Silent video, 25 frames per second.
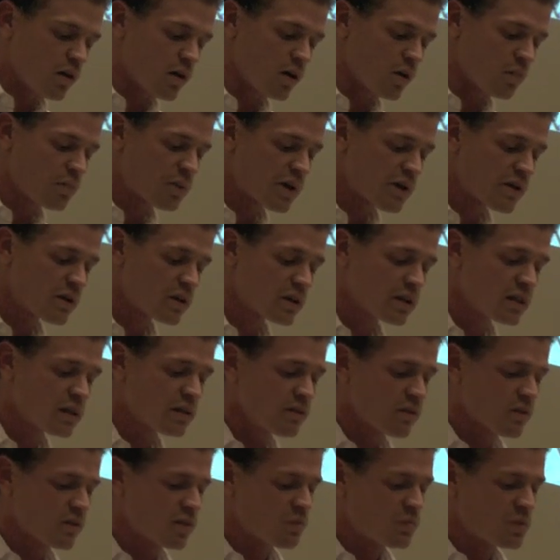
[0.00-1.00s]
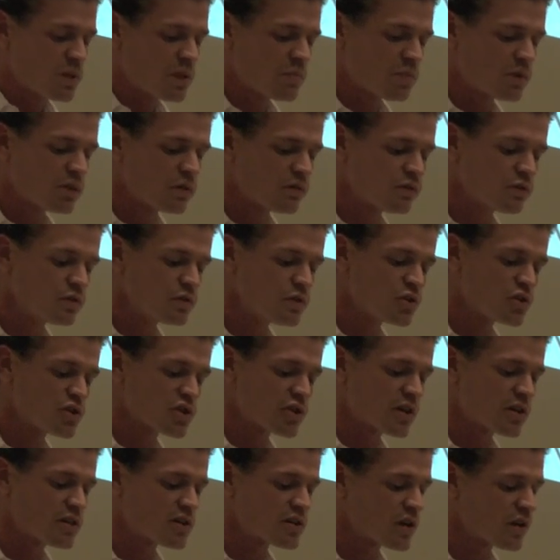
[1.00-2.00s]
Apparently, the people in
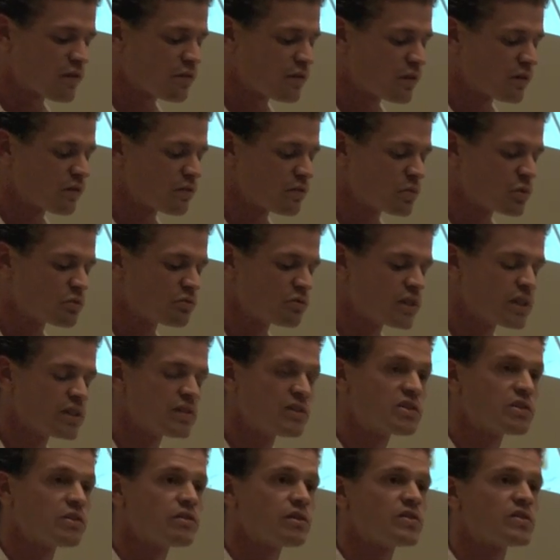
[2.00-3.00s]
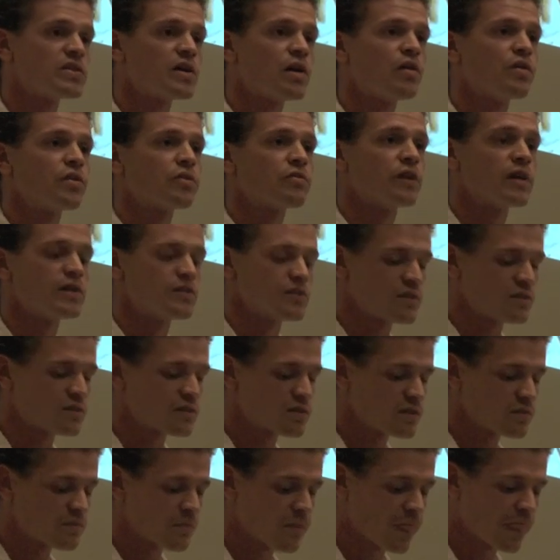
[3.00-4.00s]
Fallujah are suffering from a really serious health
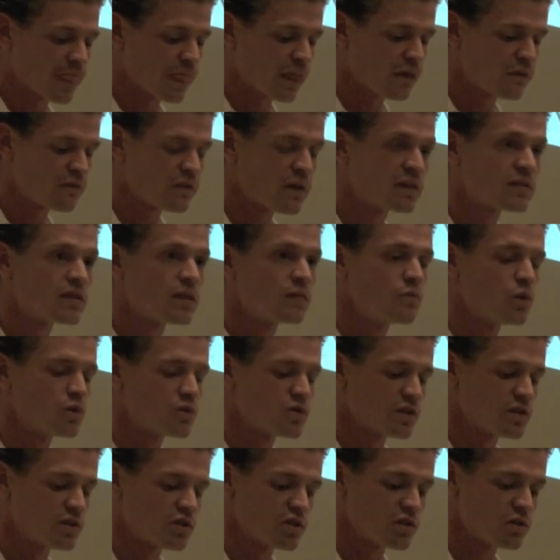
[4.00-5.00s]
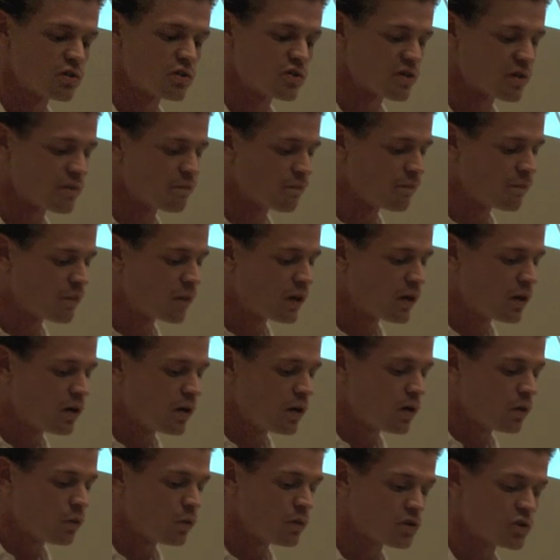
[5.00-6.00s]
crisis, affecting mostly children,
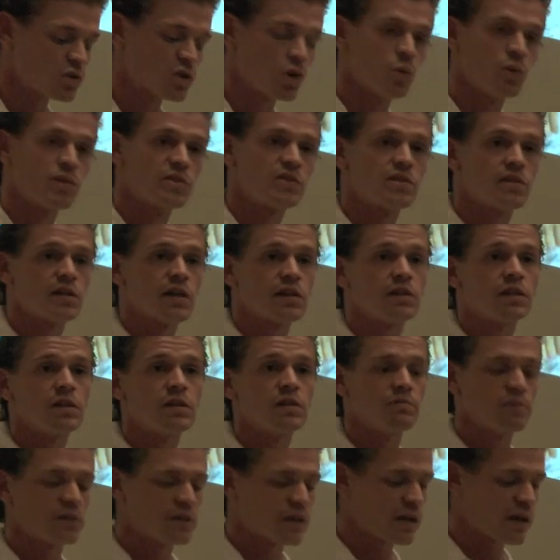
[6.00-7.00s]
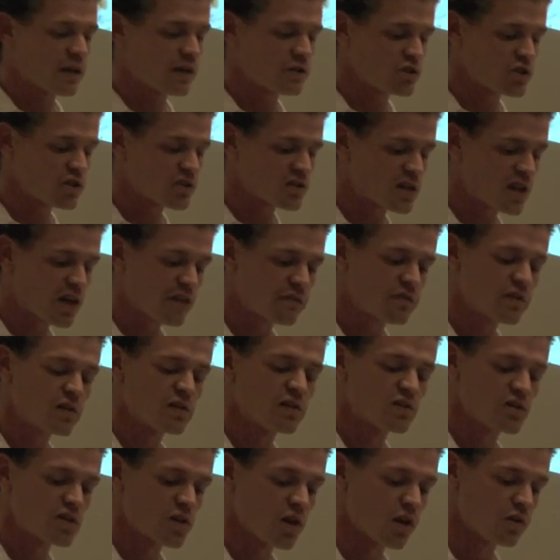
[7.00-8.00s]
which coincidentally began just after
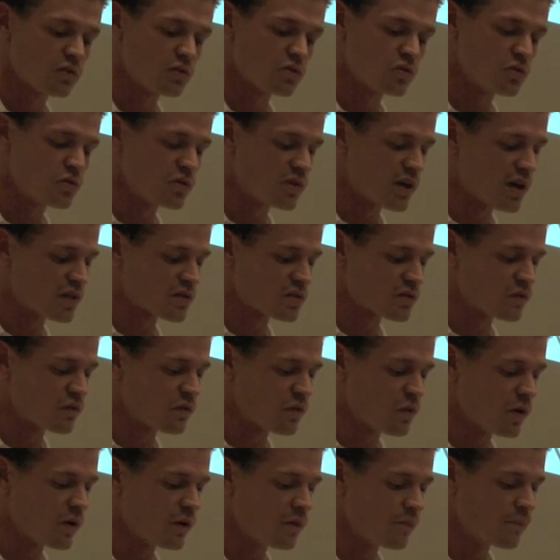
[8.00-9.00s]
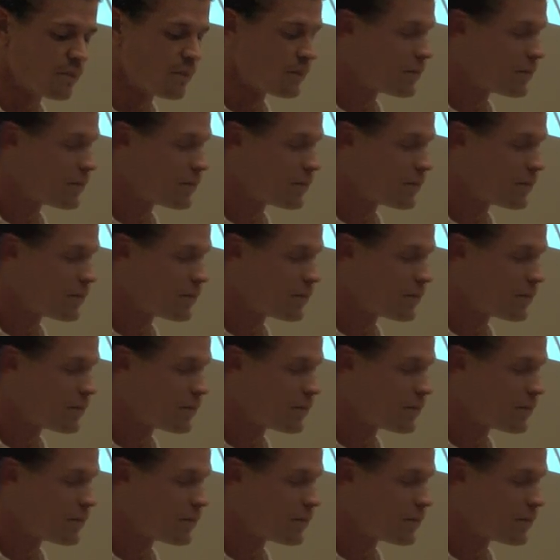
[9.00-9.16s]
the assault in 2004.